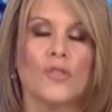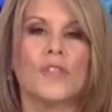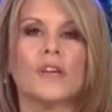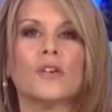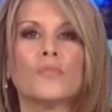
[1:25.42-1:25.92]

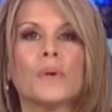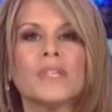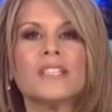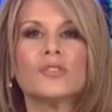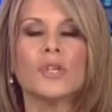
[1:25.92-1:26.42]
the
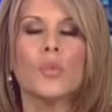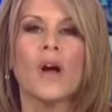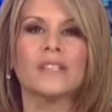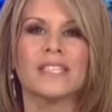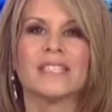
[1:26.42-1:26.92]
police are
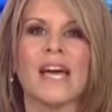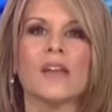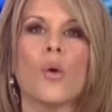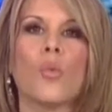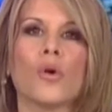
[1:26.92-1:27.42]
required to get
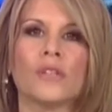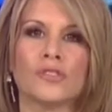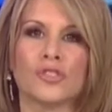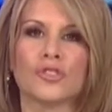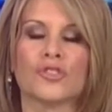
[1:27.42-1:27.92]
a warrant
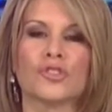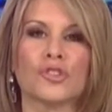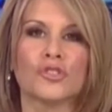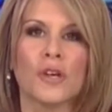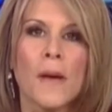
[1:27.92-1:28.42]
to
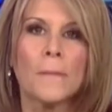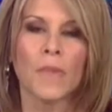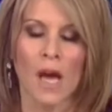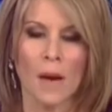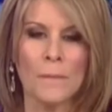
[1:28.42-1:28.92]
search
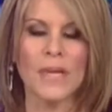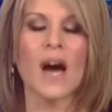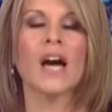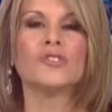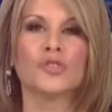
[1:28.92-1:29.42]

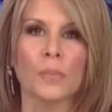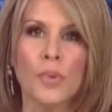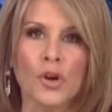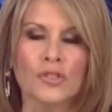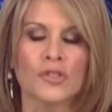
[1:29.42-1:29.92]
beyond your
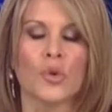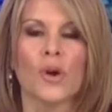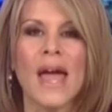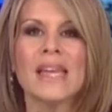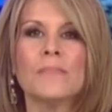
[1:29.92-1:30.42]
person
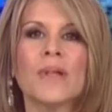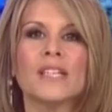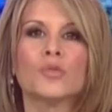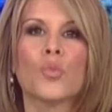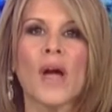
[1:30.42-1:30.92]
or any
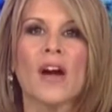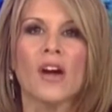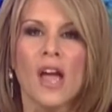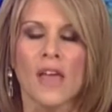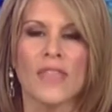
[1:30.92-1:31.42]
place
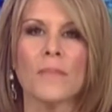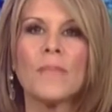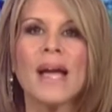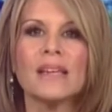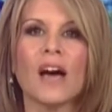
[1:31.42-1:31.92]
where they
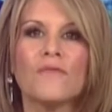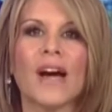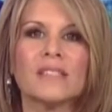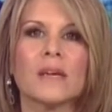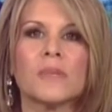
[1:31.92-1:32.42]
might not
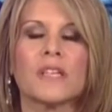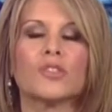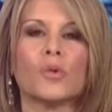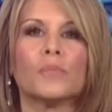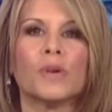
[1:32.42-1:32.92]
find something that's
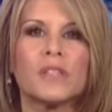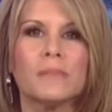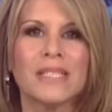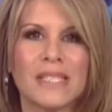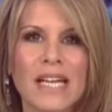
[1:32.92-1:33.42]
going to put
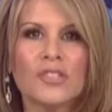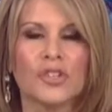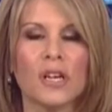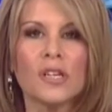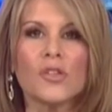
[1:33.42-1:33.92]
them in
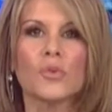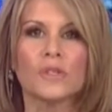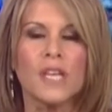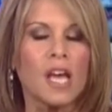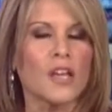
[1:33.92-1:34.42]
danger. In other
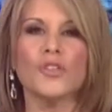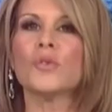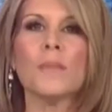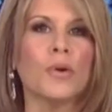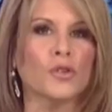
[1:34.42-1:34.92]
words, you
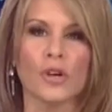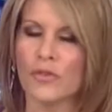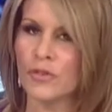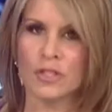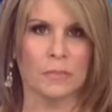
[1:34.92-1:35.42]
get pulled
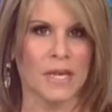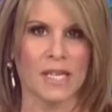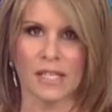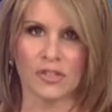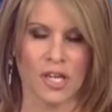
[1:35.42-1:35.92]
over for
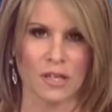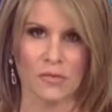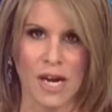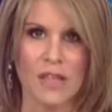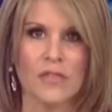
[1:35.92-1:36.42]
speeding, Jenna,
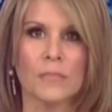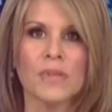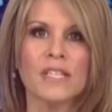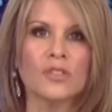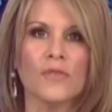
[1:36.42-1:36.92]
right? The
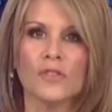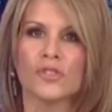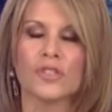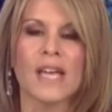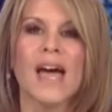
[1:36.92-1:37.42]
police
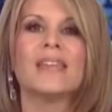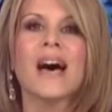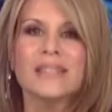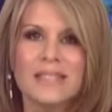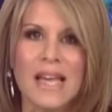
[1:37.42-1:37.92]
officer
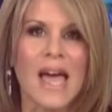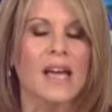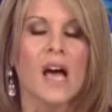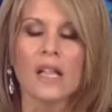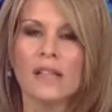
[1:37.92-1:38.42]
cannot say
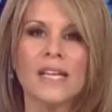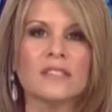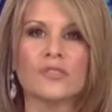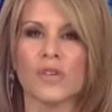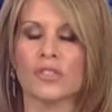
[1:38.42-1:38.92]

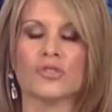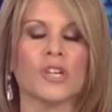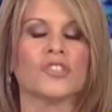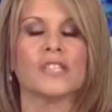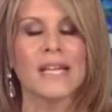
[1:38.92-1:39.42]
license,
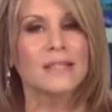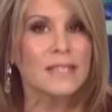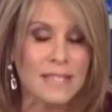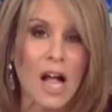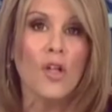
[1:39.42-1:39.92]
registration, and
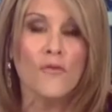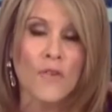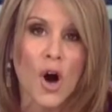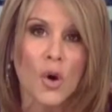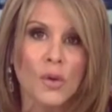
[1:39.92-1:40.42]
cell
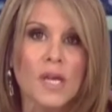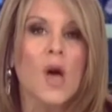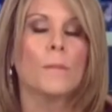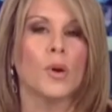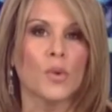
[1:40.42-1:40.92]
phone,
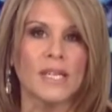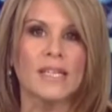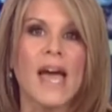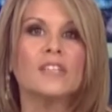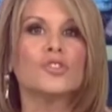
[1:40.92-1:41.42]
but what he
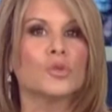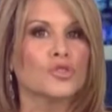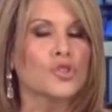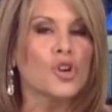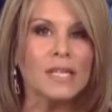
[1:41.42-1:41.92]
can do
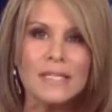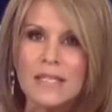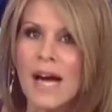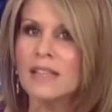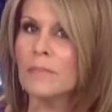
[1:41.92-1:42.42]
is look
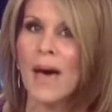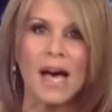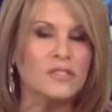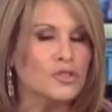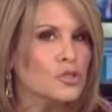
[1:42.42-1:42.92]
inside the
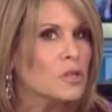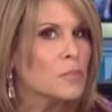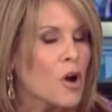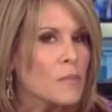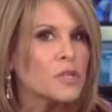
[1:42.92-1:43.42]
passenger
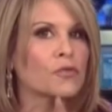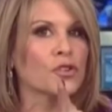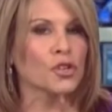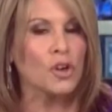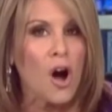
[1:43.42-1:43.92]
compartment of
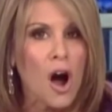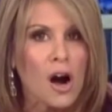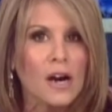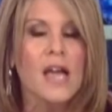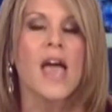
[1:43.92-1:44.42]
your
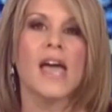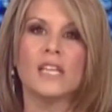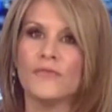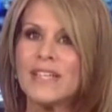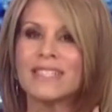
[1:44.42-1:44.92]
car, and
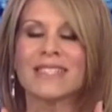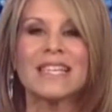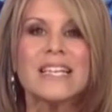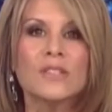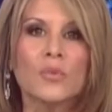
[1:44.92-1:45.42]
if he
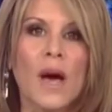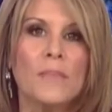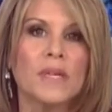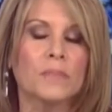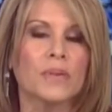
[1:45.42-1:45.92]
sees a
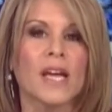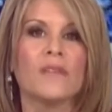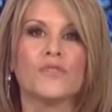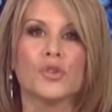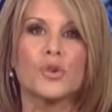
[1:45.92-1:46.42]
weapon in
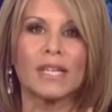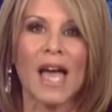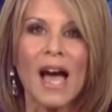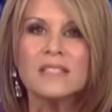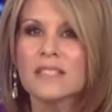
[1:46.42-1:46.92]
plain view or he
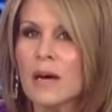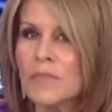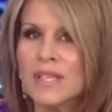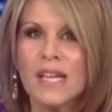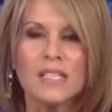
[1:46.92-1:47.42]
has
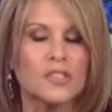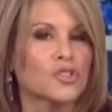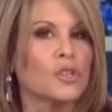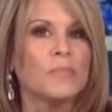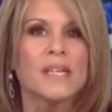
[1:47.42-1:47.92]
something that
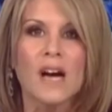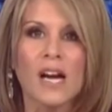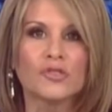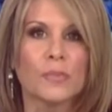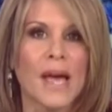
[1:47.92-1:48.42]
could be
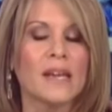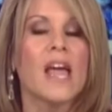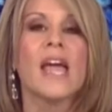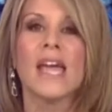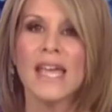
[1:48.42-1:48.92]
contraband,
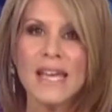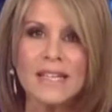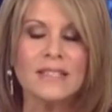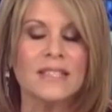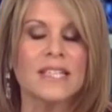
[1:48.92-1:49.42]
he
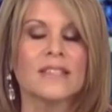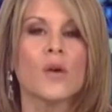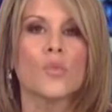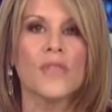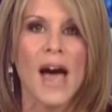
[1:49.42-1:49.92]
can seize
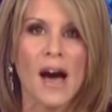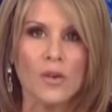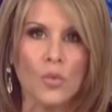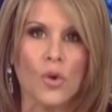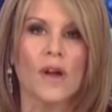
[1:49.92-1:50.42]
it without
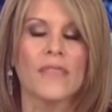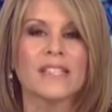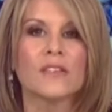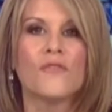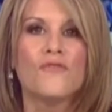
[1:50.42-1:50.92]
a warrant.
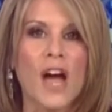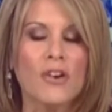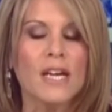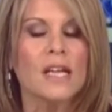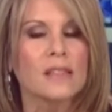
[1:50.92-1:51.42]
That's a
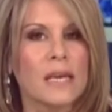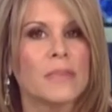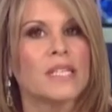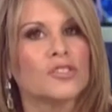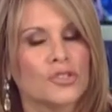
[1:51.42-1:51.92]
very
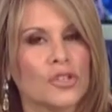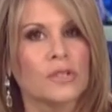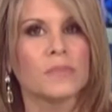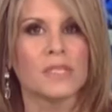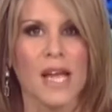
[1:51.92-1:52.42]
limited
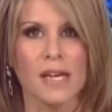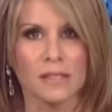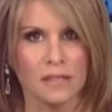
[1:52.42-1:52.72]
circumstance.